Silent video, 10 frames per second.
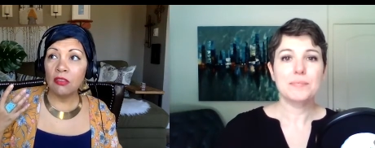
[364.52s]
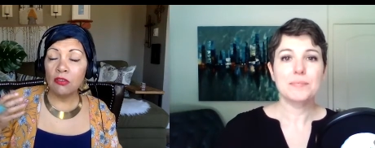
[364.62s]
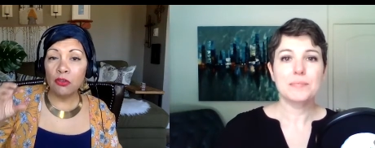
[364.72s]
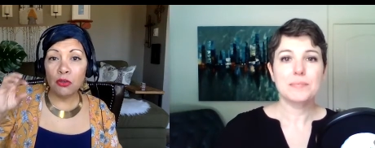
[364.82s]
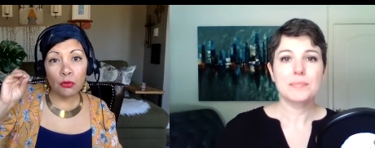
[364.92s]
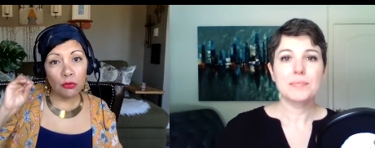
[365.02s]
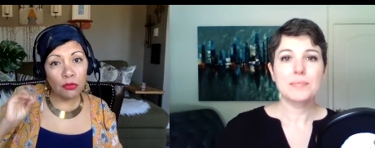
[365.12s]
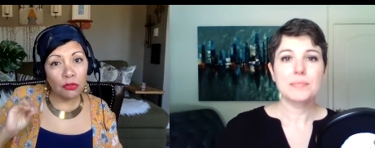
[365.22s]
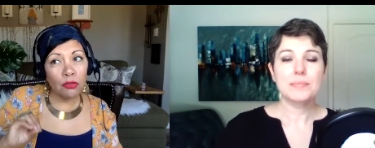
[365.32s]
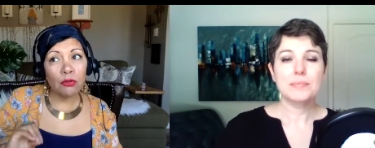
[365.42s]
Speaker 1: you're
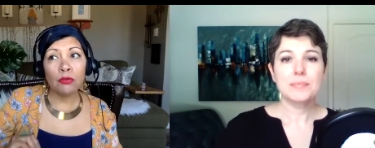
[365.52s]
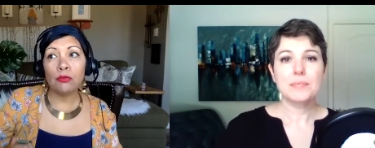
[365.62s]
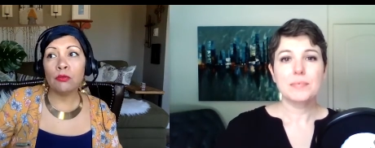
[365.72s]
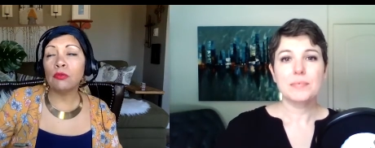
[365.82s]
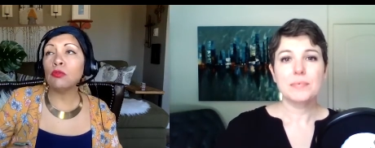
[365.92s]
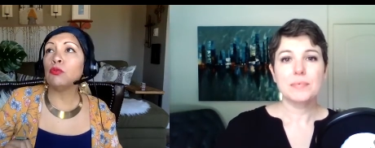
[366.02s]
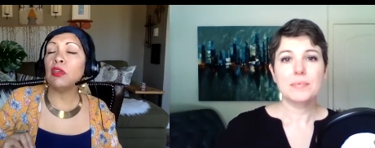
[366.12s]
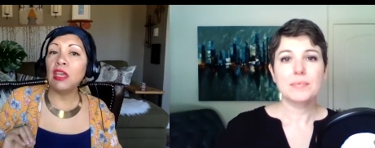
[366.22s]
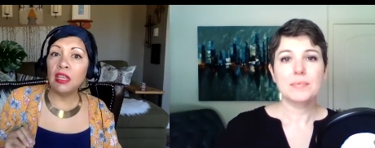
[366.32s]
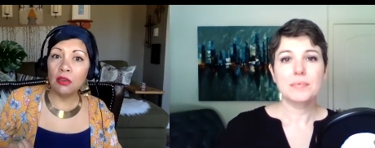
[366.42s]
you're
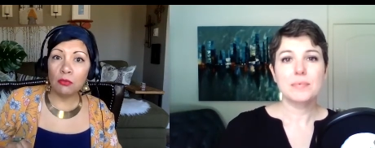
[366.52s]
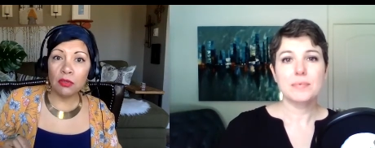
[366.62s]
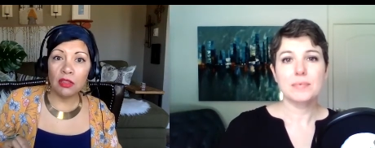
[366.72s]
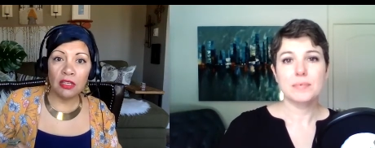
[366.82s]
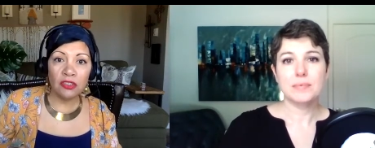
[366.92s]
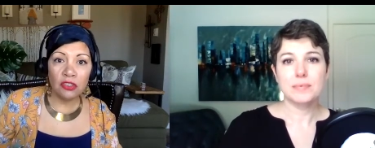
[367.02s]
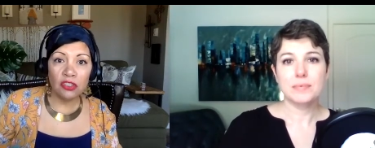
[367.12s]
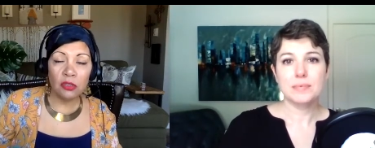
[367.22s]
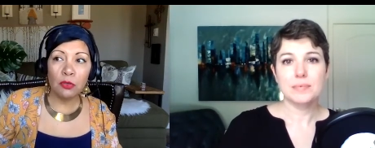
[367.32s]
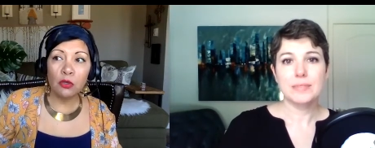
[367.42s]
creating a
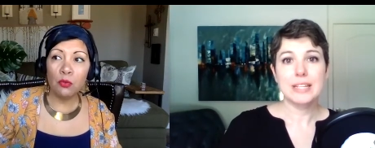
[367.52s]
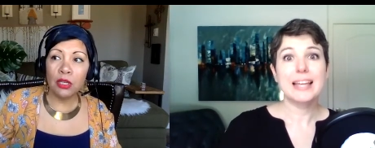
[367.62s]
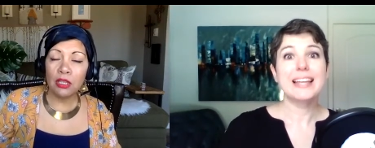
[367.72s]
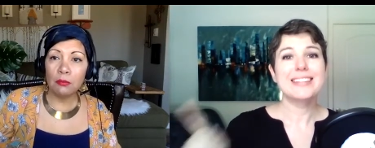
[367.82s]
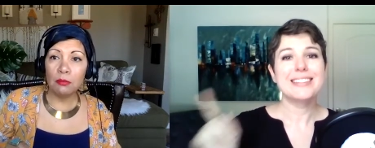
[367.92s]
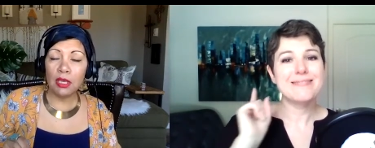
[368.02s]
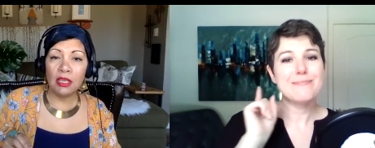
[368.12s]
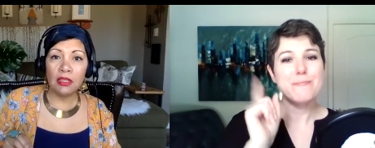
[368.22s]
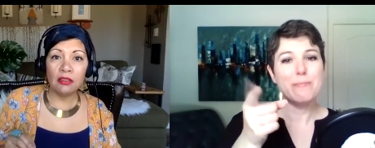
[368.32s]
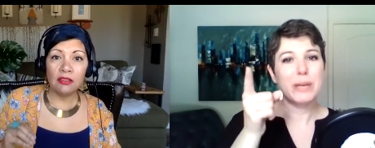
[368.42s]
relationship you wouldn't
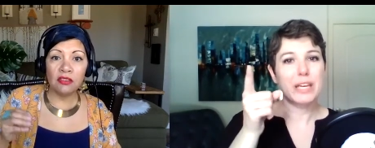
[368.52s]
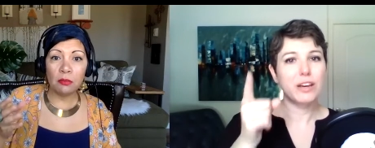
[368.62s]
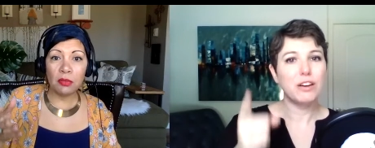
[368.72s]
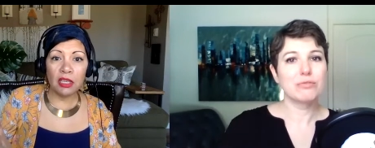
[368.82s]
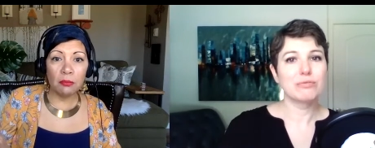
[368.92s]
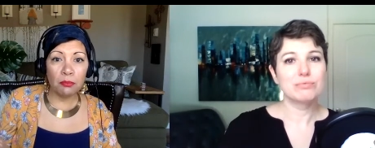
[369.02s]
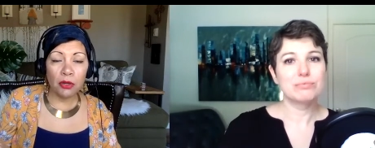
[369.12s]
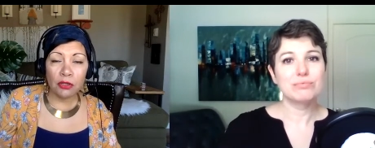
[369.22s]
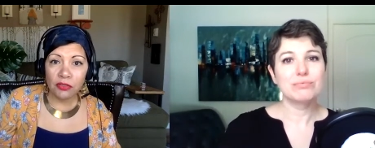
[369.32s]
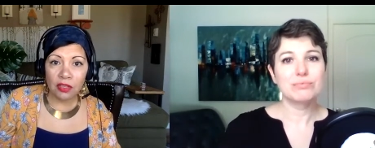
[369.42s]
meet Finger. somebody in
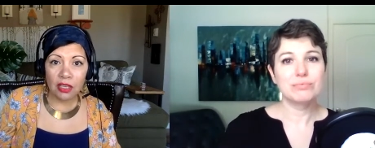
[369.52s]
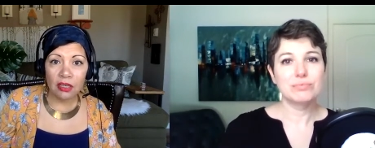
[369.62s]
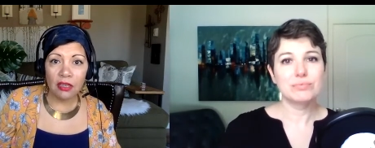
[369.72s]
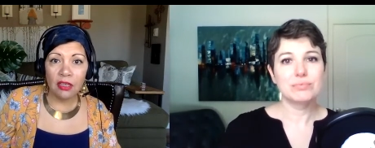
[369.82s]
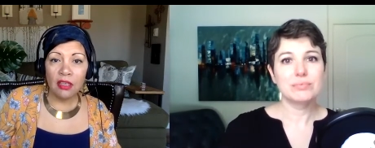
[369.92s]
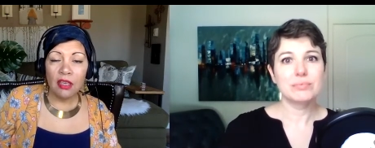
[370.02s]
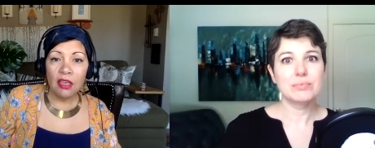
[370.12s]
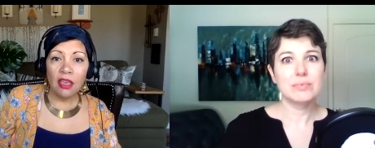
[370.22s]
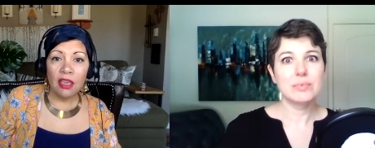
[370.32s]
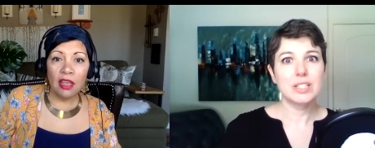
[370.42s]
person
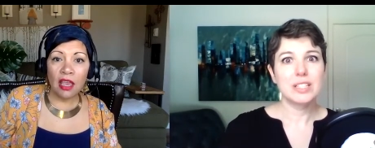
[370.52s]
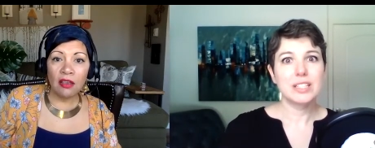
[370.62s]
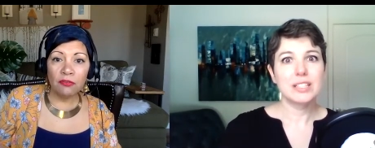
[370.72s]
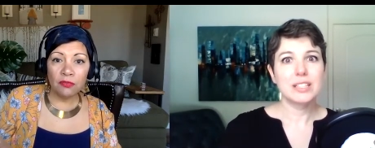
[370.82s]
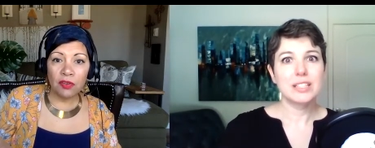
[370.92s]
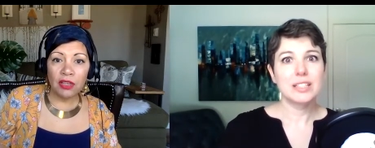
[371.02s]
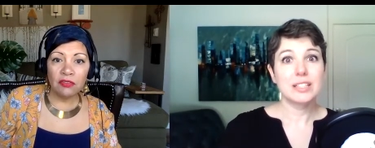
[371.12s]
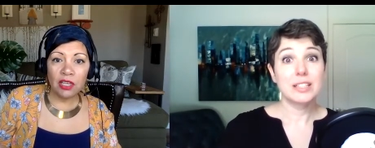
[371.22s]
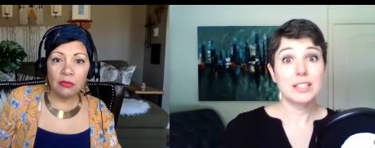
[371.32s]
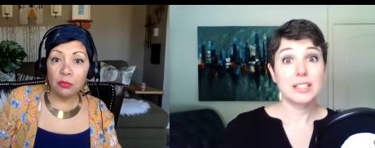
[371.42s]
and after five
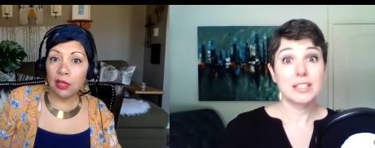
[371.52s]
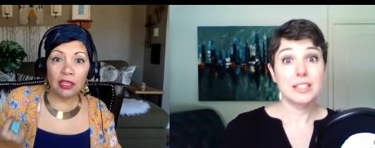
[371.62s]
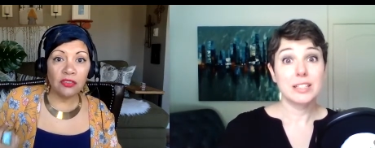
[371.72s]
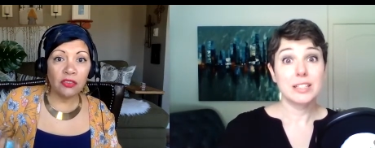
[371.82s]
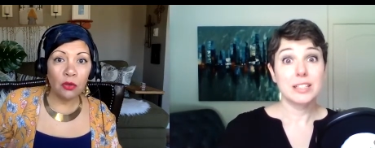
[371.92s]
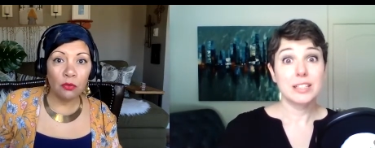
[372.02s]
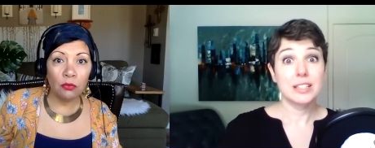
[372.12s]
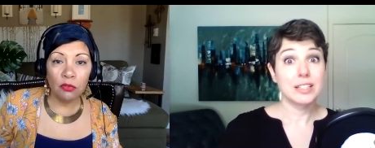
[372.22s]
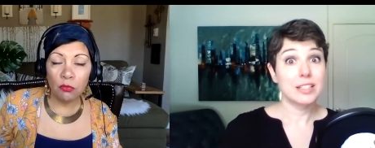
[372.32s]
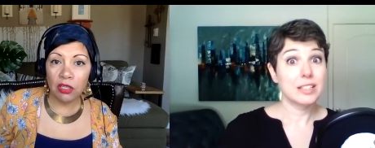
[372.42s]
times be like so
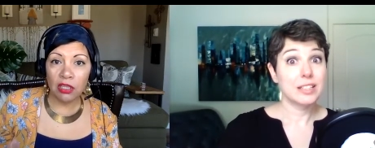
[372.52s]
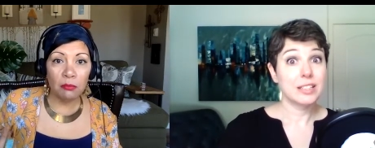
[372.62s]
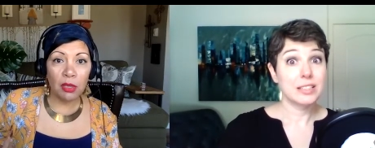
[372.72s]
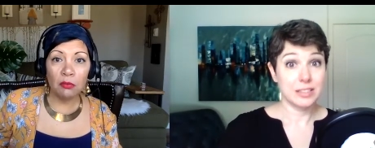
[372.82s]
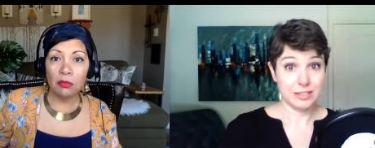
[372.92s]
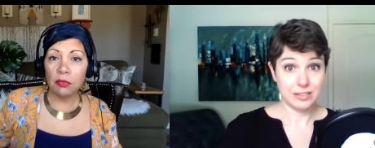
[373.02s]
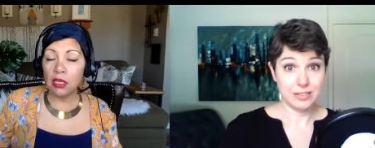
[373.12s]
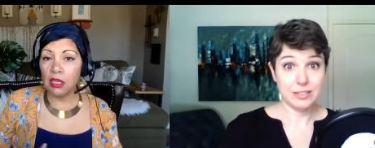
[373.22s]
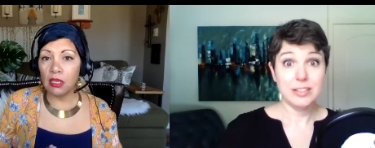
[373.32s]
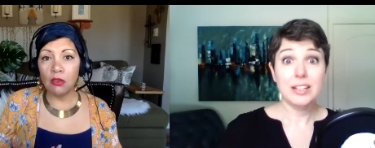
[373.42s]
you want to get in bed with
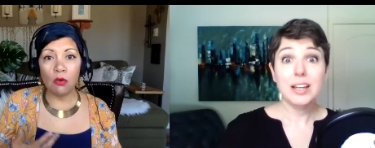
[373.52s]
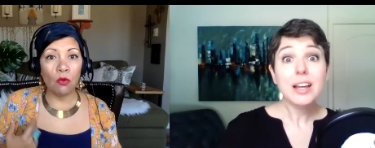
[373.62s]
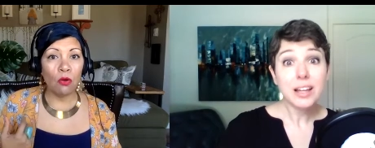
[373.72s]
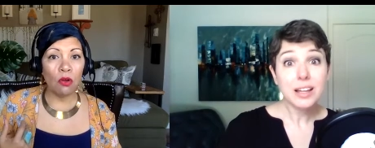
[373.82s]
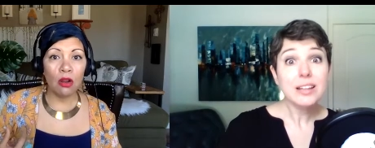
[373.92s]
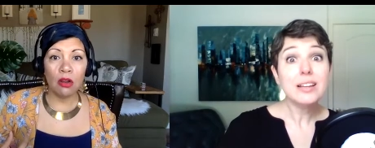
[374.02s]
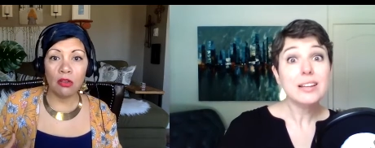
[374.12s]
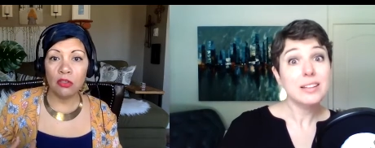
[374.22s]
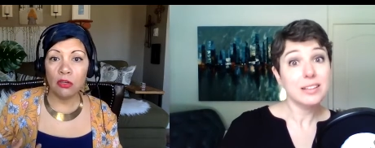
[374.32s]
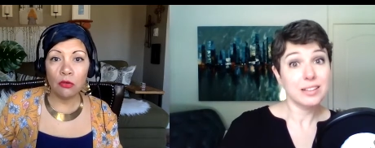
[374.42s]
me uh-huh. or
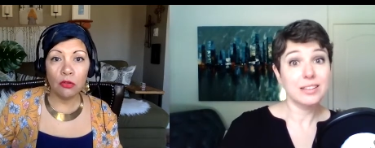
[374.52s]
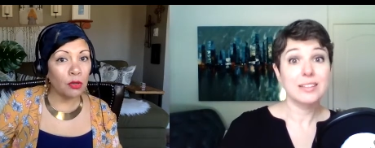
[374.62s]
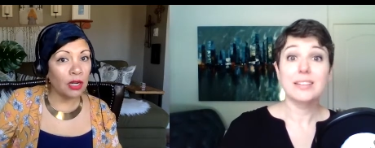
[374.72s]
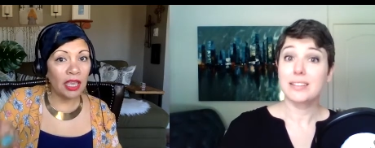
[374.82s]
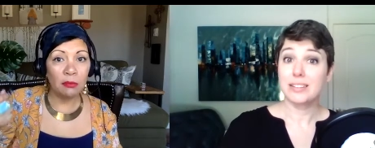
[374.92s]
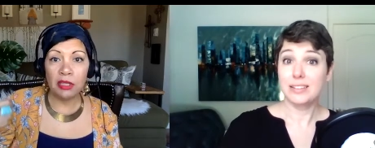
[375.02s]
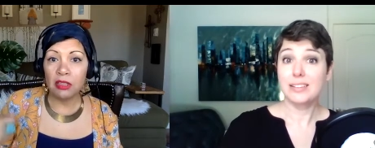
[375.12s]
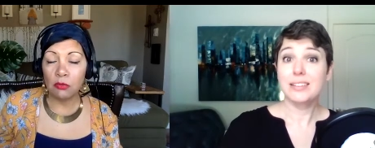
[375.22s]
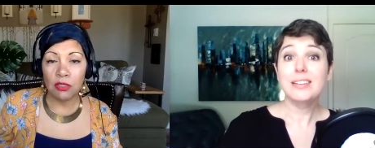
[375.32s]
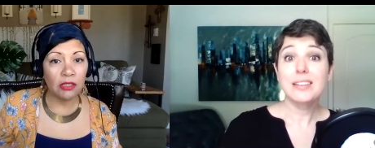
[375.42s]
you know you want to hand me
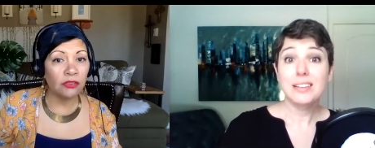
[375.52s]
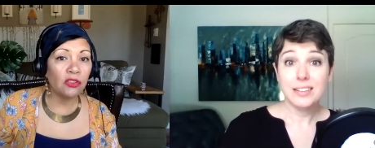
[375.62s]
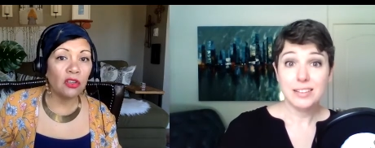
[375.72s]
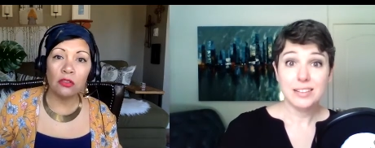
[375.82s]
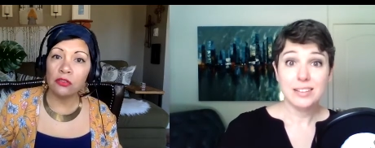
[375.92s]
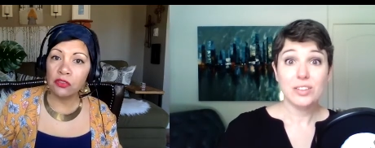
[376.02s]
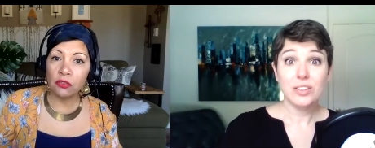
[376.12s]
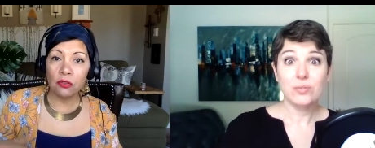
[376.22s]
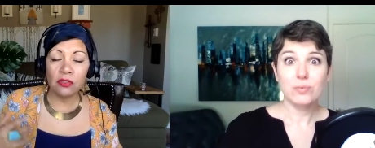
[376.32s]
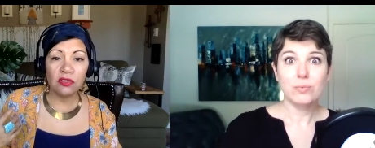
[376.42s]
$3000 to
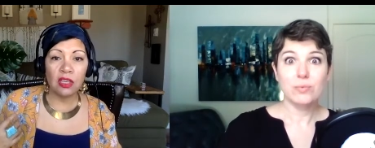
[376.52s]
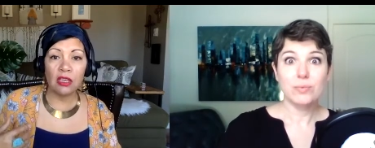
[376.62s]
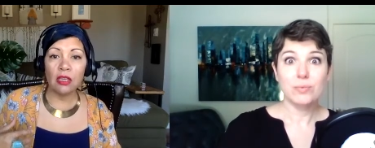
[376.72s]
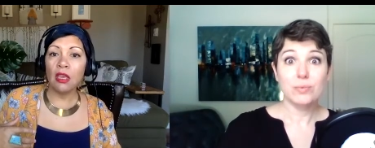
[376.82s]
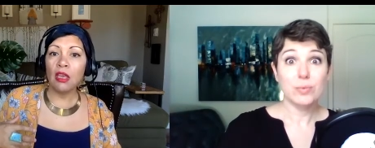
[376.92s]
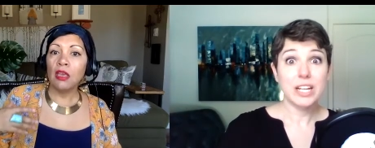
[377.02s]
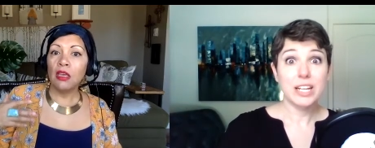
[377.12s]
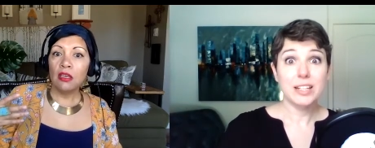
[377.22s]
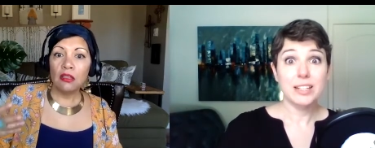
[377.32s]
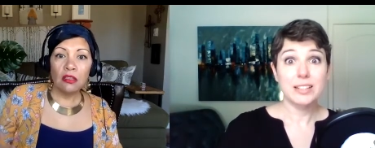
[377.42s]
do this thing right
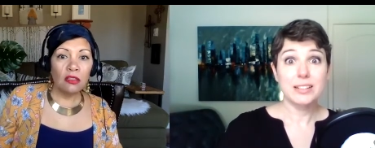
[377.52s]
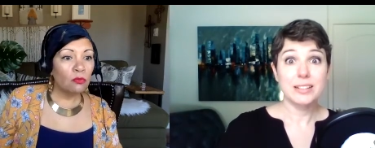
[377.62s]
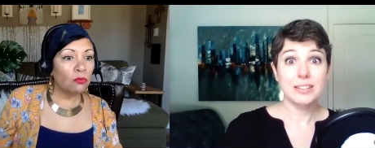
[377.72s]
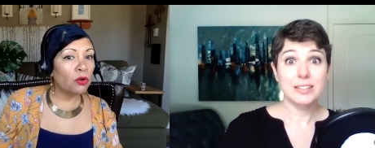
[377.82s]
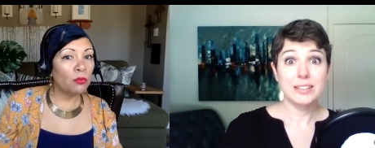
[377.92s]
we're